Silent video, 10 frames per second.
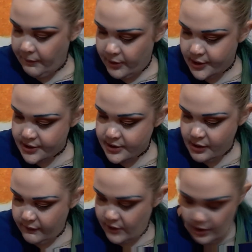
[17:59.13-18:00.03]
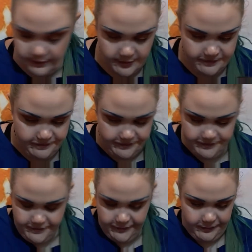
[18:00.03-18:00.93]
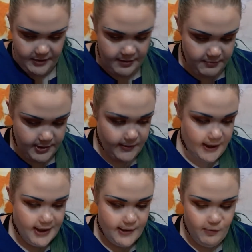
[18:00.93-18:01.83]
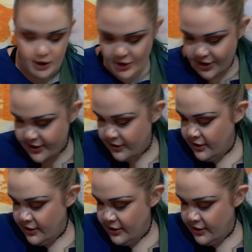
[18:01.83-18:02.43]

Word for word: all this stuff off in between swatches.